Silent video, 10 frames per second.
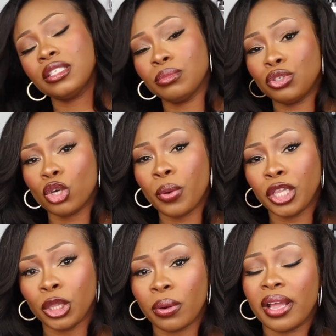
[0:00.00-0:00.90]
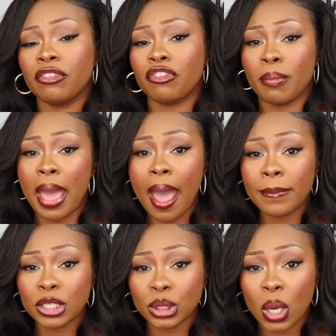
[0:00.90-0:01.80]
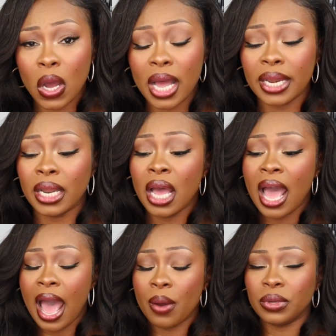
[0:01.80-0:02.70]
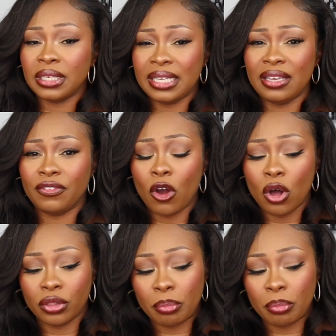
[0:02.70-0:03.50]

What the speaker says: some sewing thread from Amazon. I will leave all the